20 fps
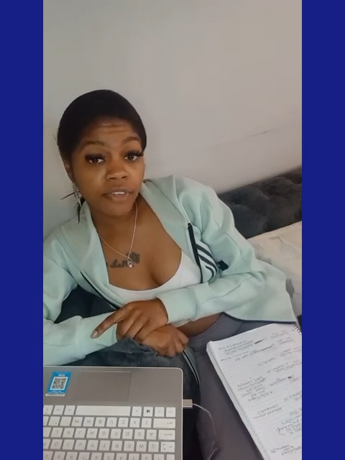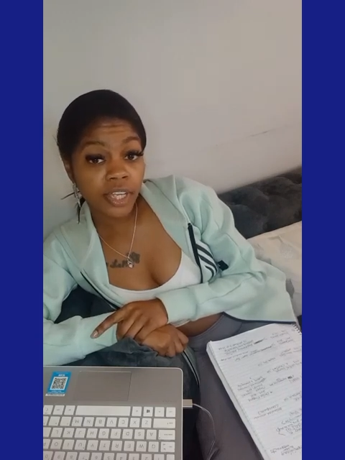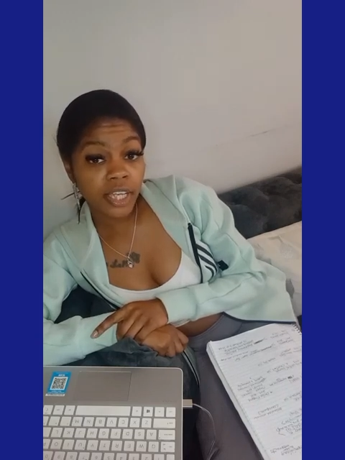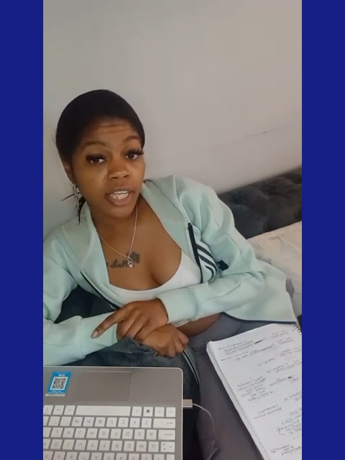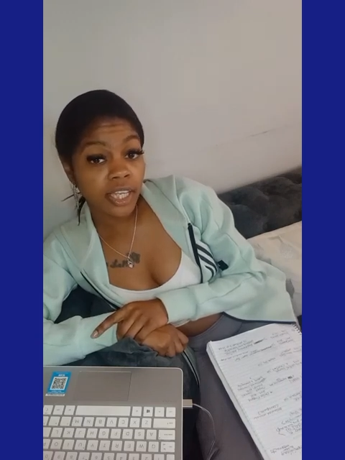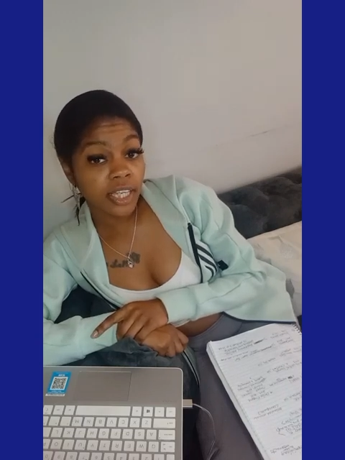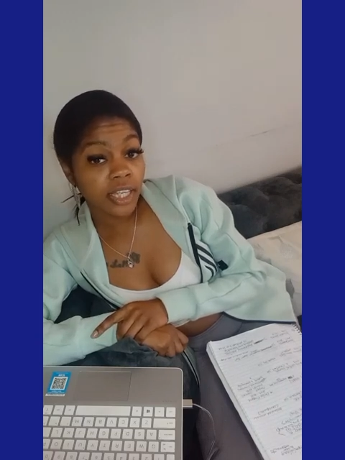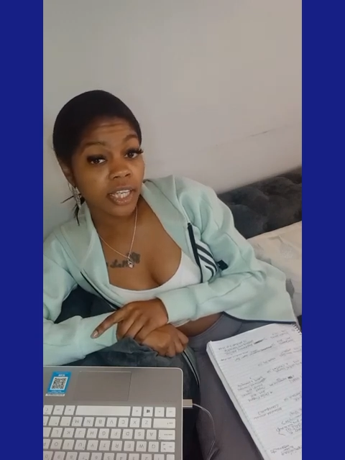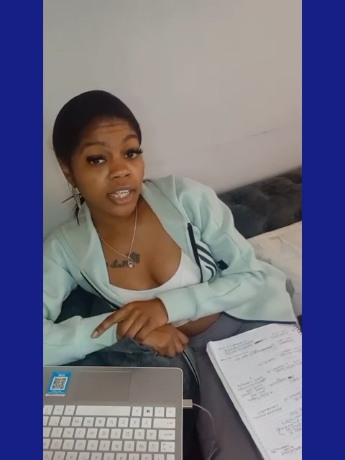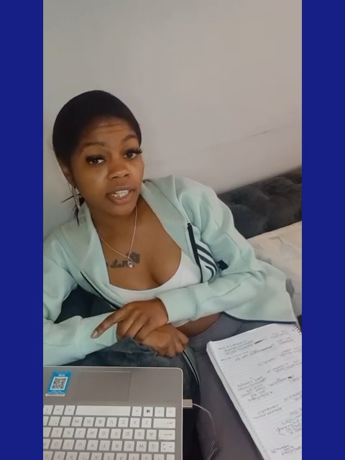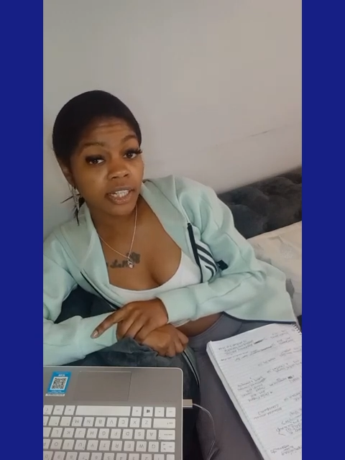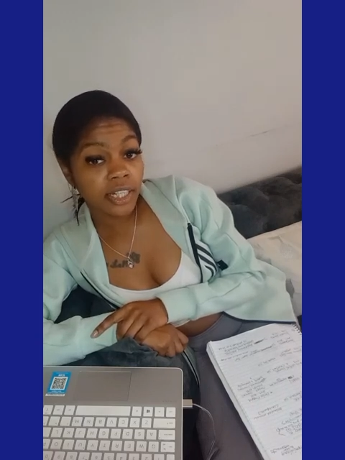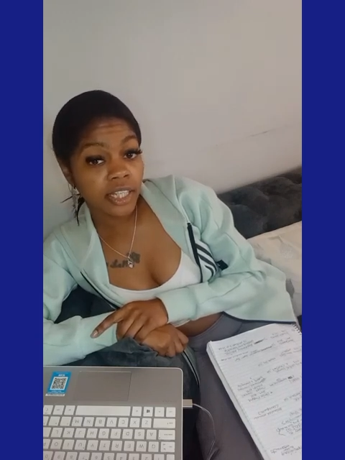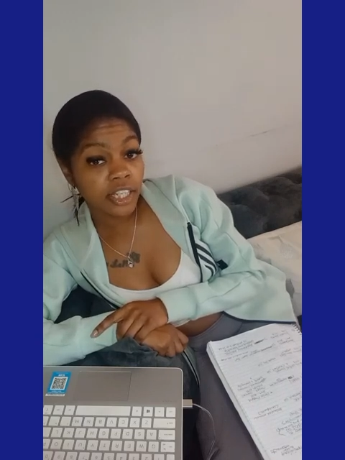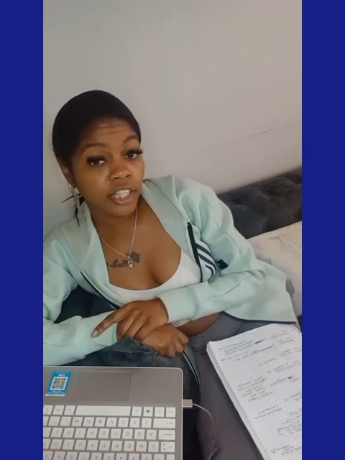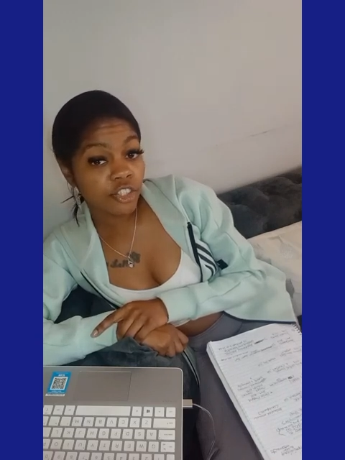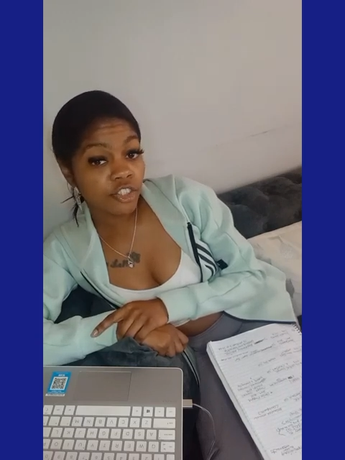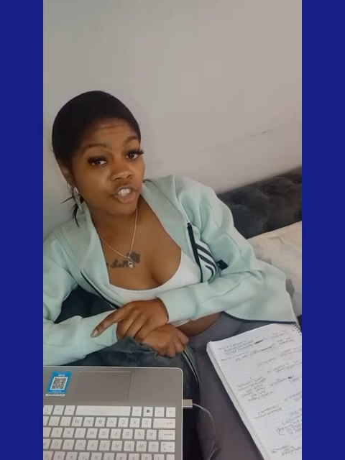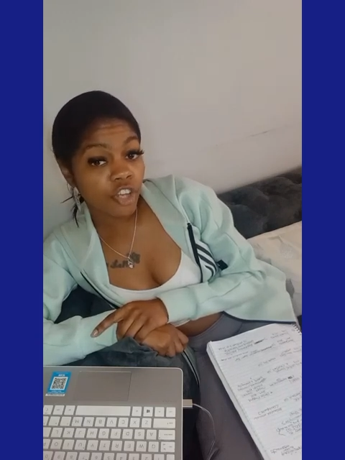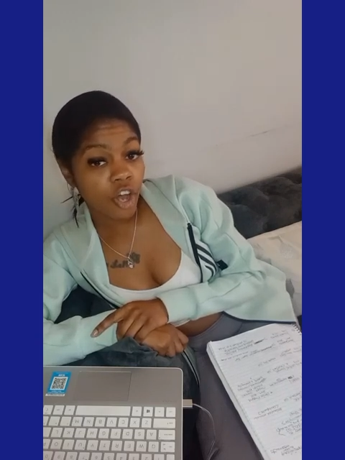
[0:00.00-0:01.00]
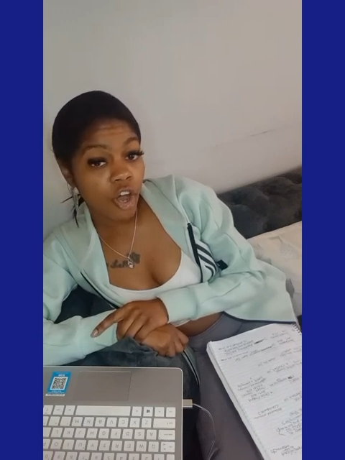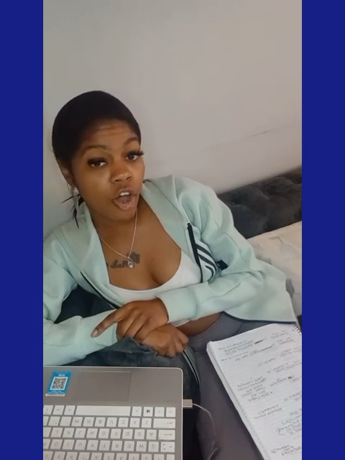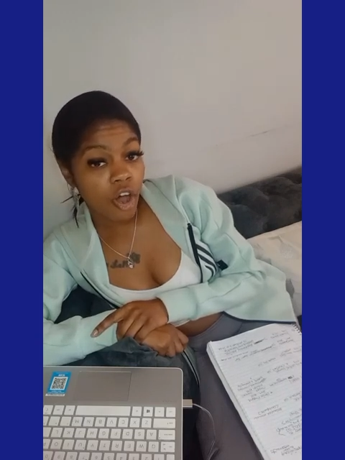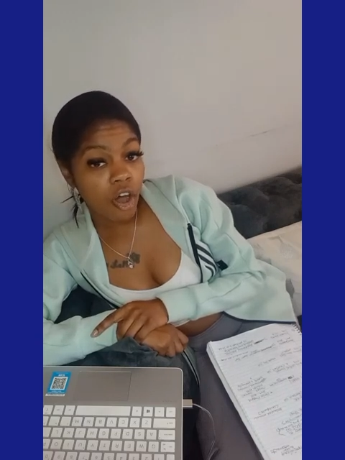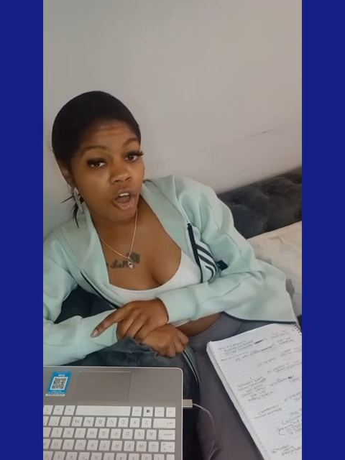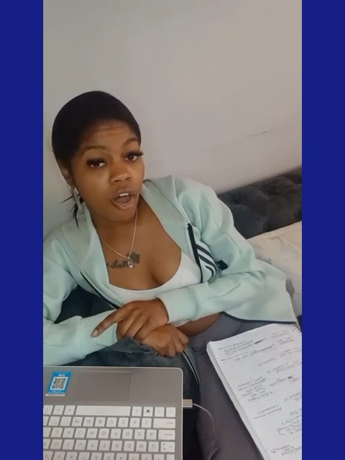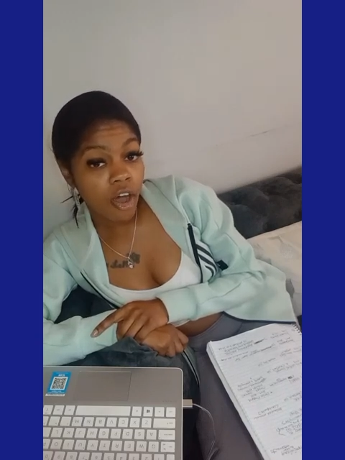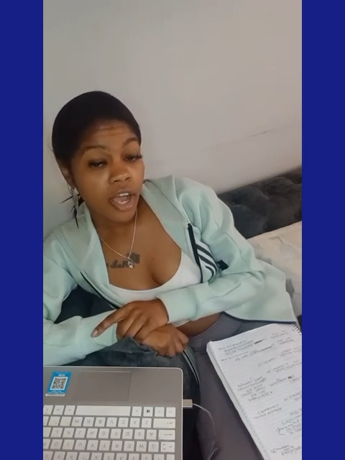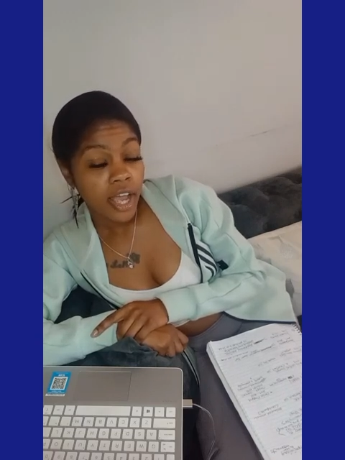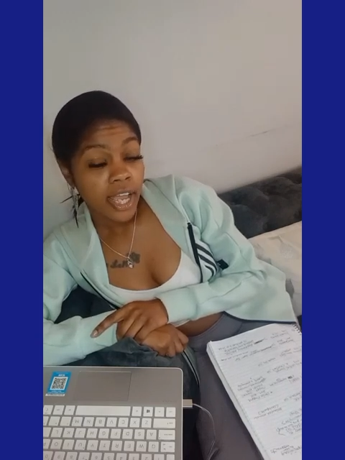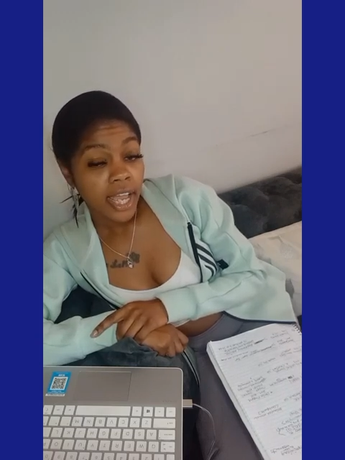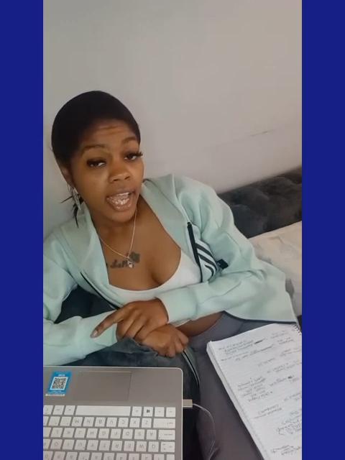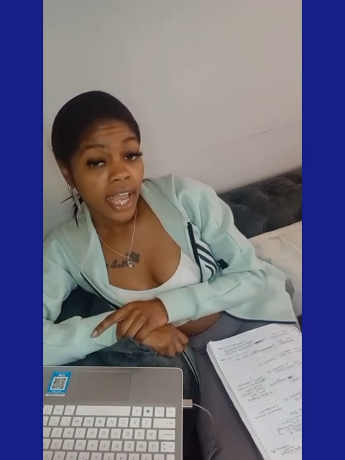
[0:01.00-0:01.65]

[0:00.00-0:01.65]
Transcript: and he'll lead y'all.